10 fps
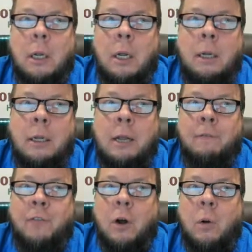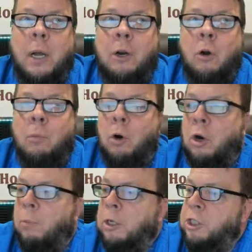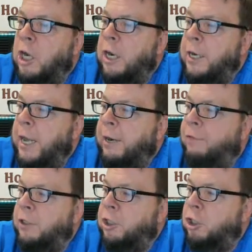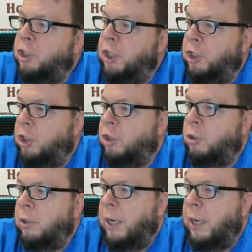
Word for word: Uh, info at homegrownherbalist.net if it's your sisters.